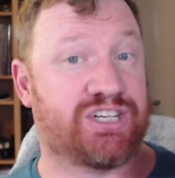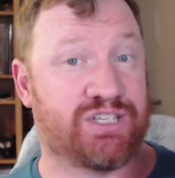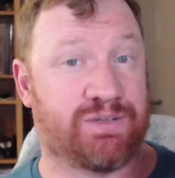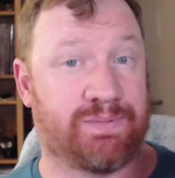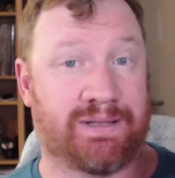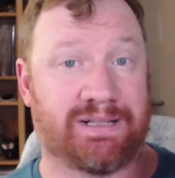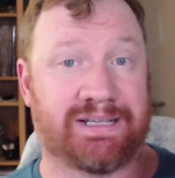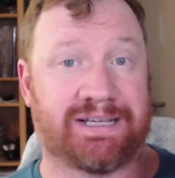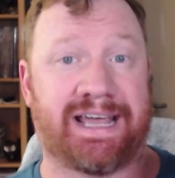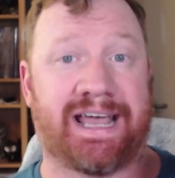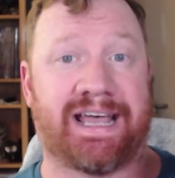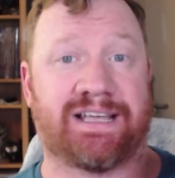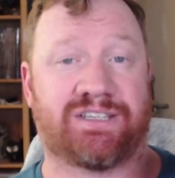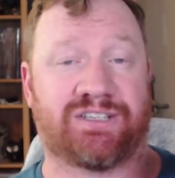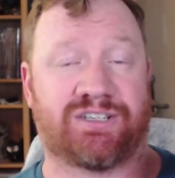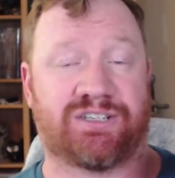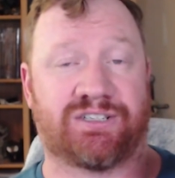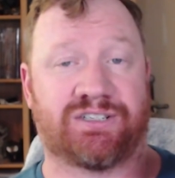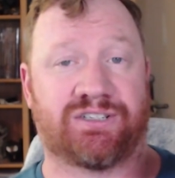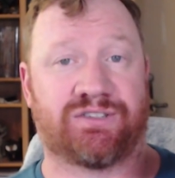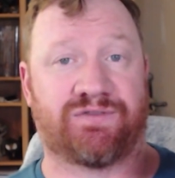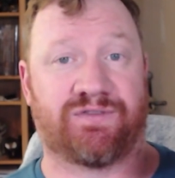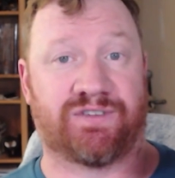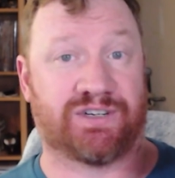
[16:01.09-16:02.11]

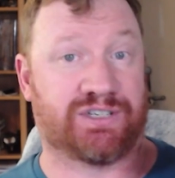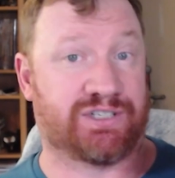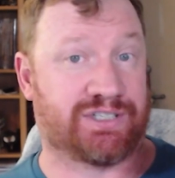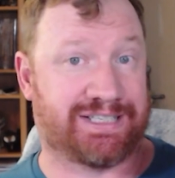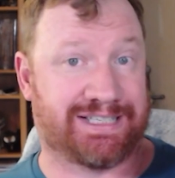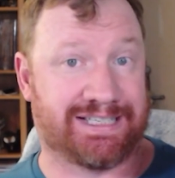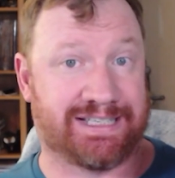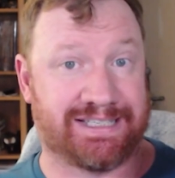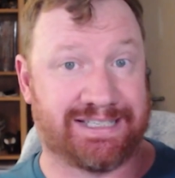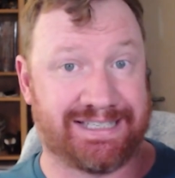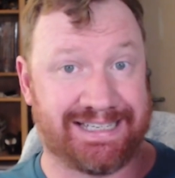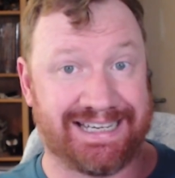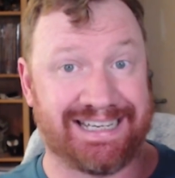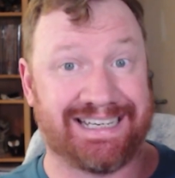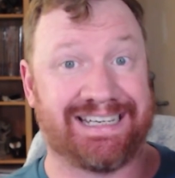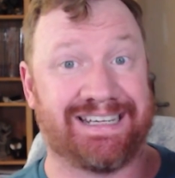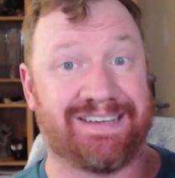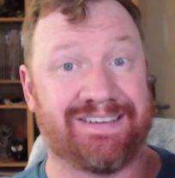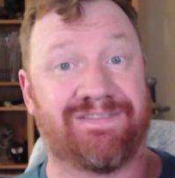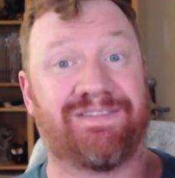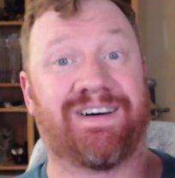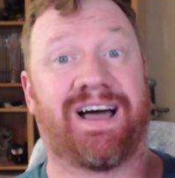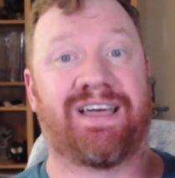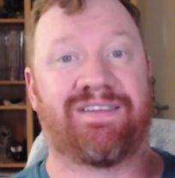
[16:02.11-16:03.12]
spellcasters versus
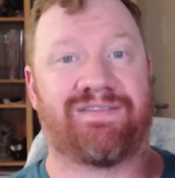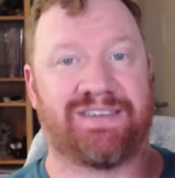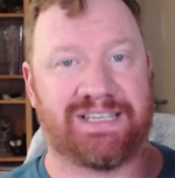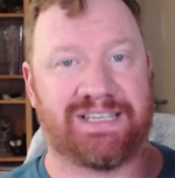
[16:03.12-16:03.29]
D&D 5e